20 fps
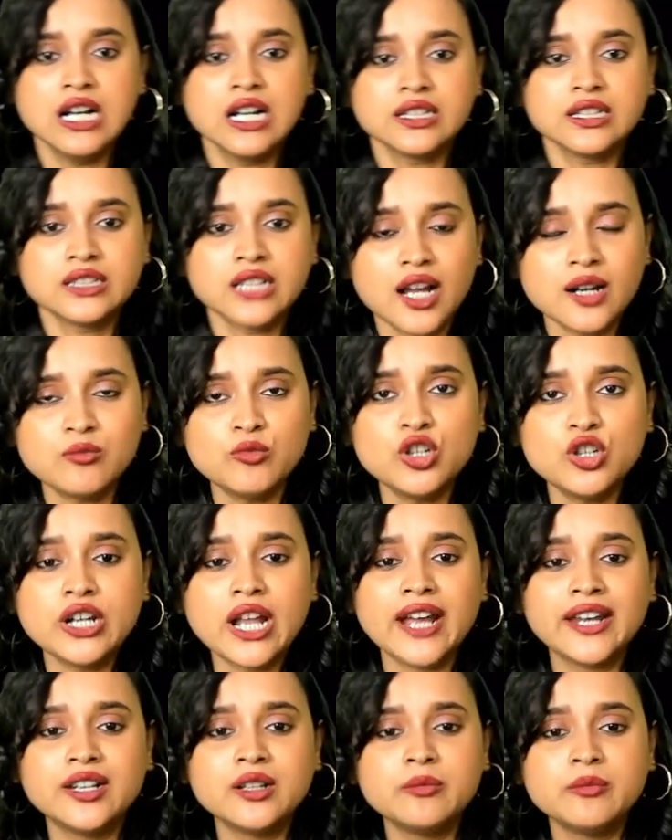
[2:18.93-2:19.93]

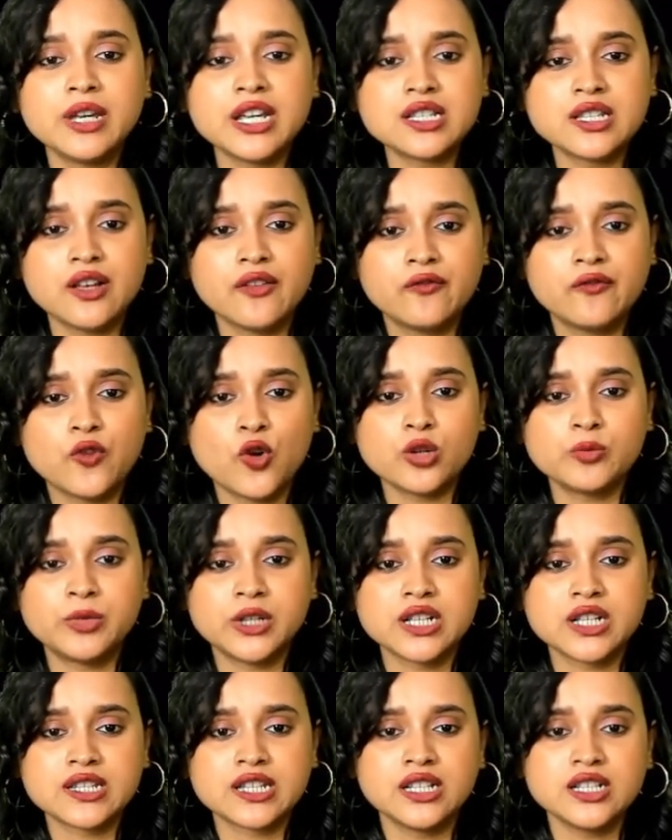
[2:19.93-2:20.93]
Thermodynamics
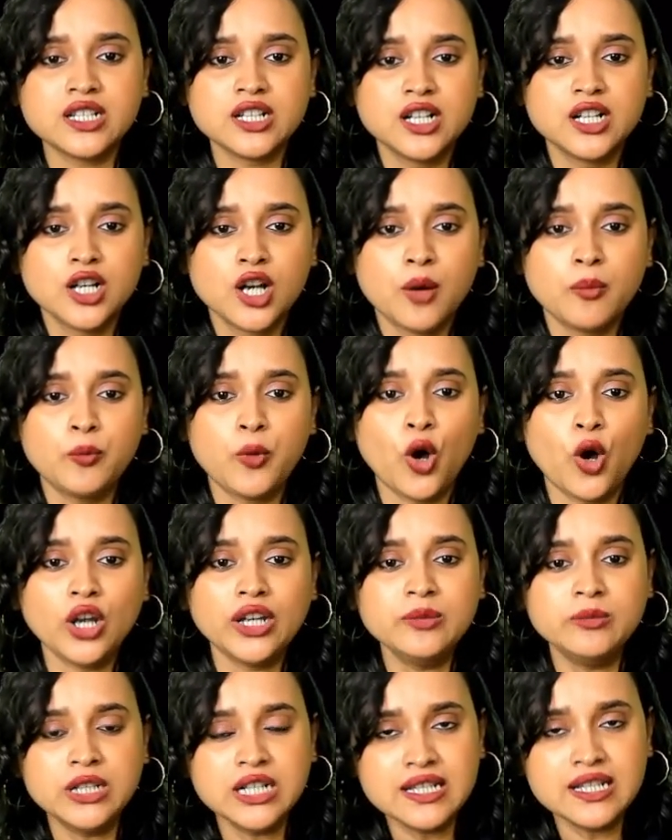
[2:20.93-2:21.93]
4%.
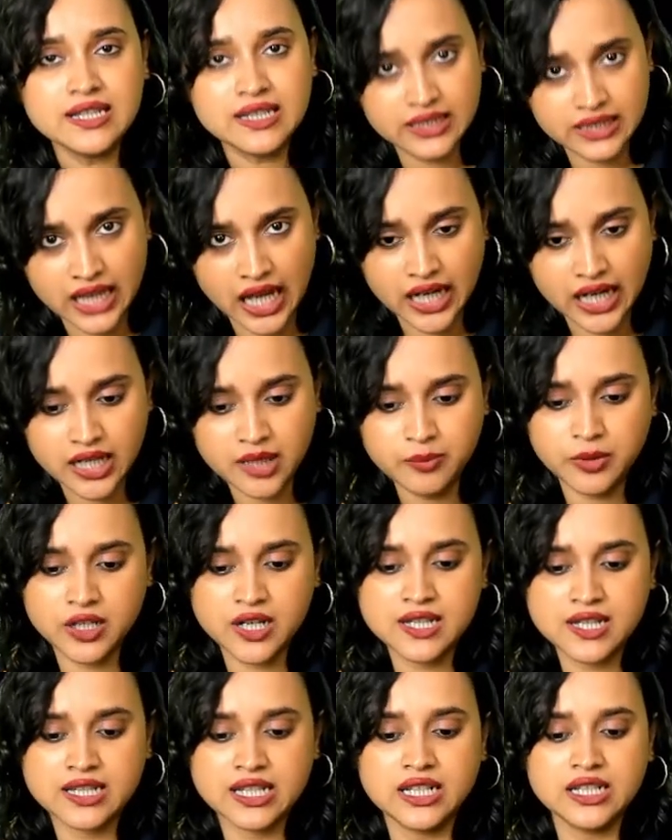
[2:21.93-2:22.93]
Polymers
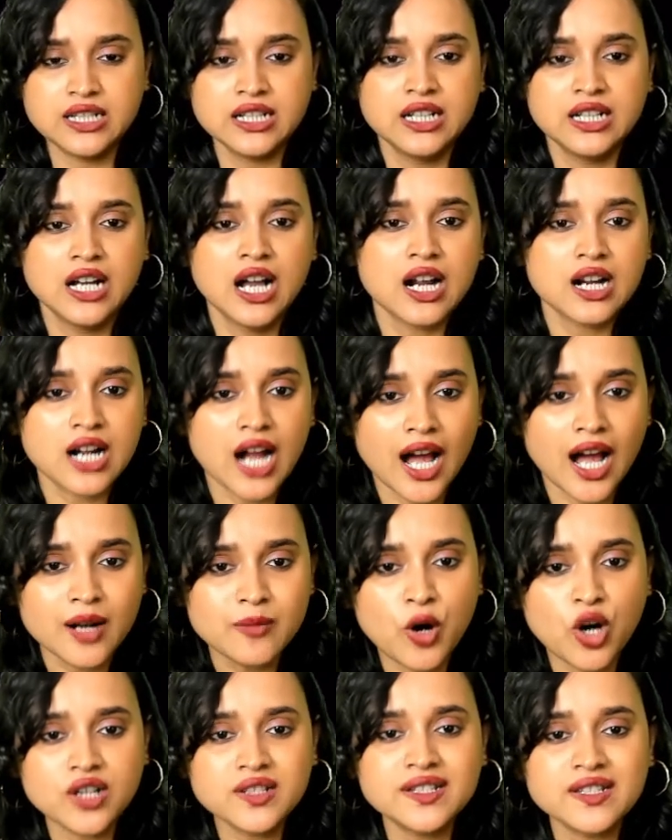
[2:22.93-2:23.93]
3%.
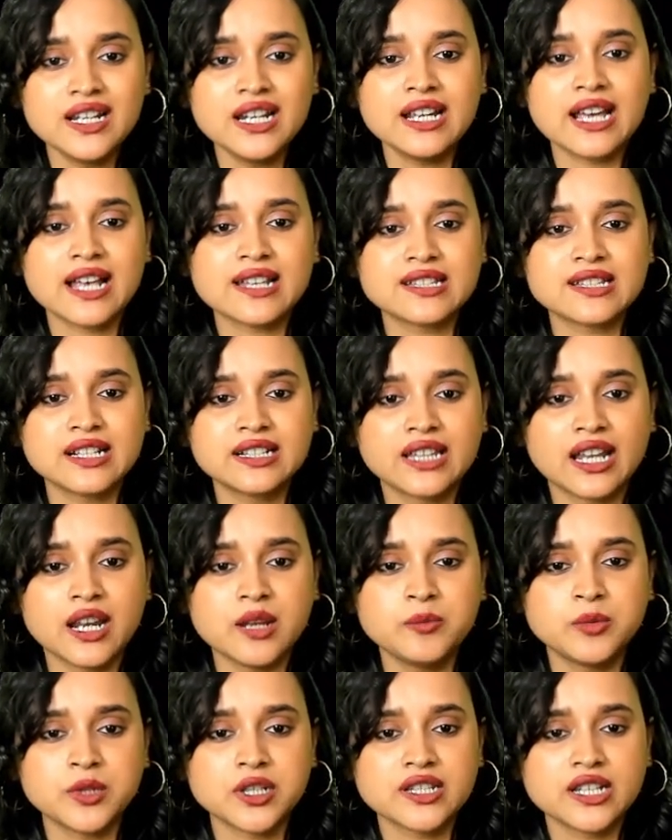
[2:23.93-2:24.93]
Carboxylic acid
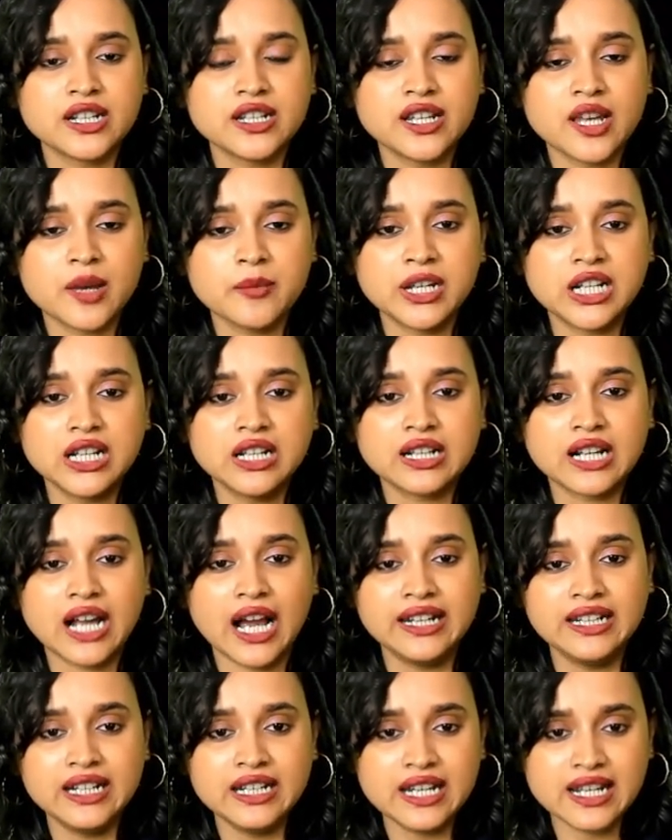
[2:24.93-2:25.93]
3%. Chemical
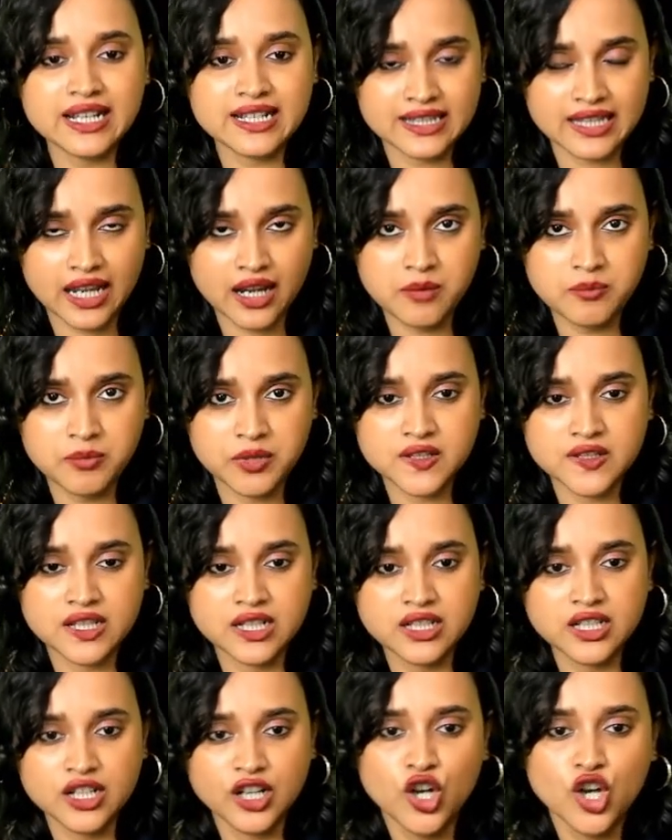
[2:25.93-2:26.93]
kinetics
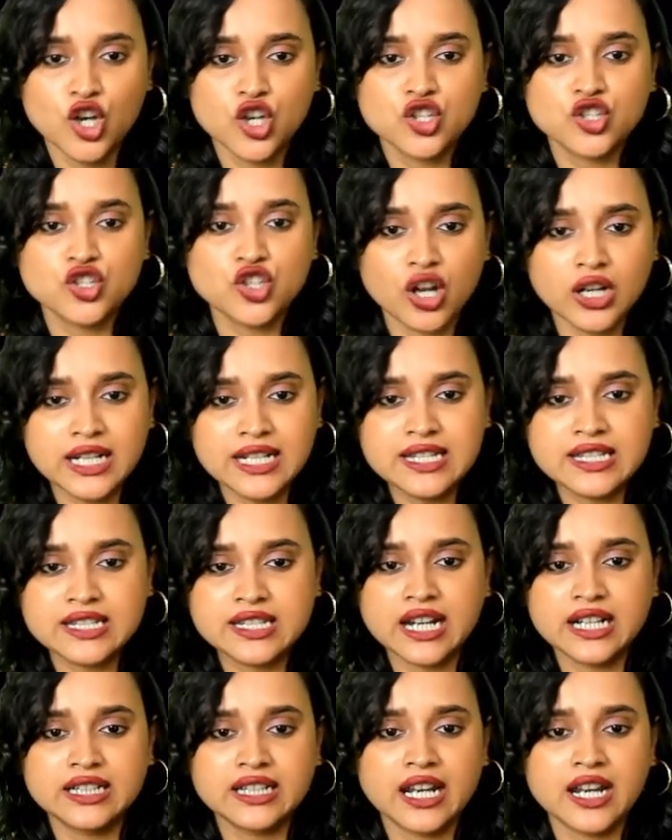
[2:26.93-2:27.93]
3%. Solid
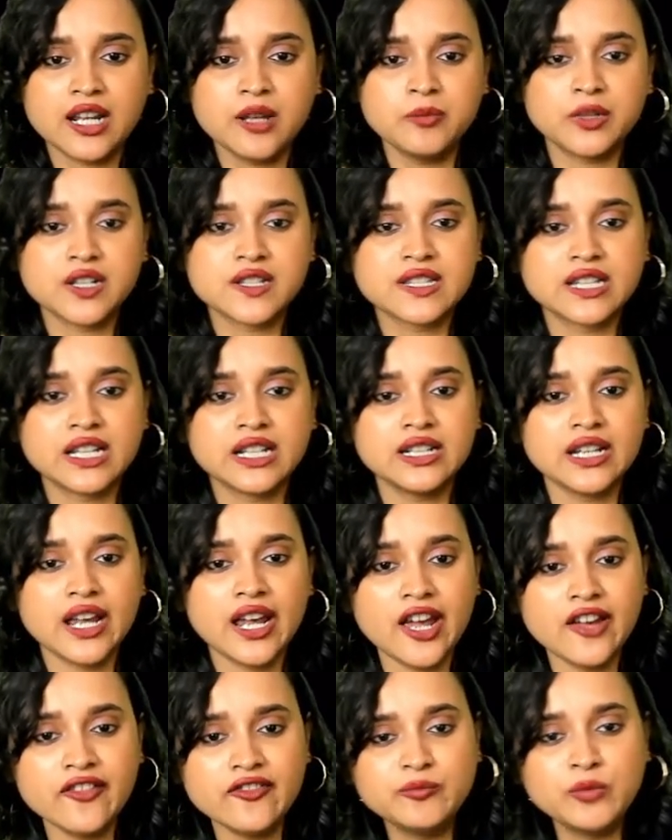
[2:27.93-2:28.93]
state 3%.
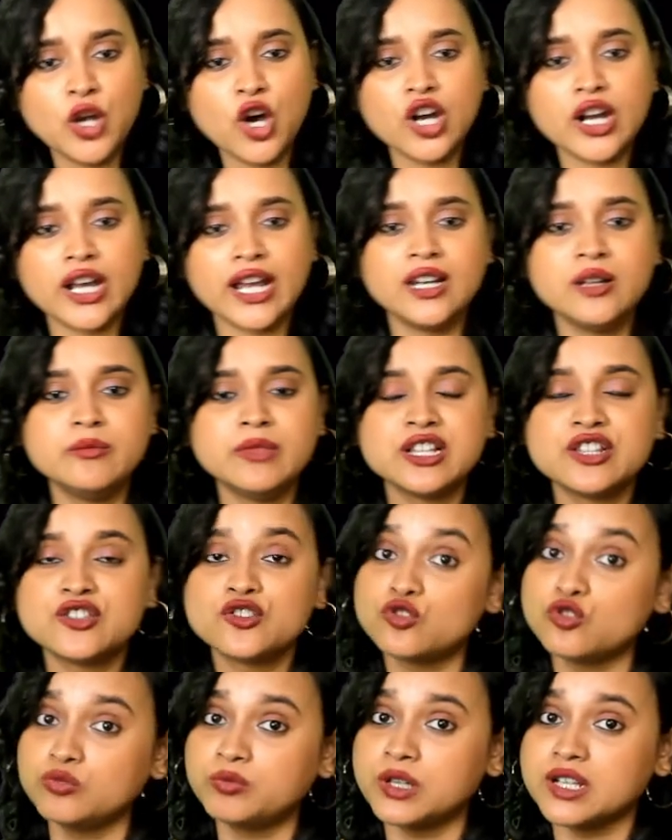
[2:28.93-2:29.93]
F block elements
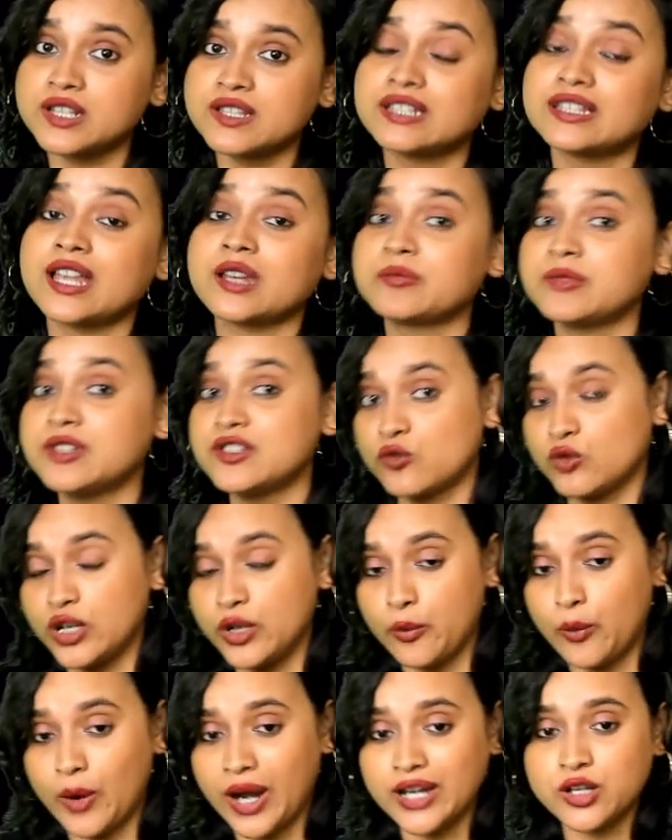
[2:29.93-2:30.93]
2%. That means only
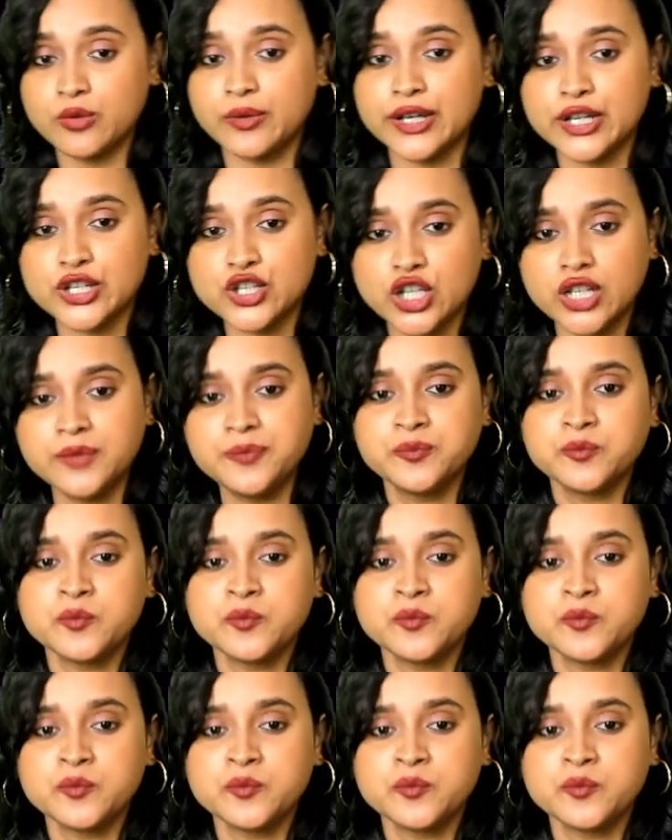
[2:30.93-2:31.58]
one question.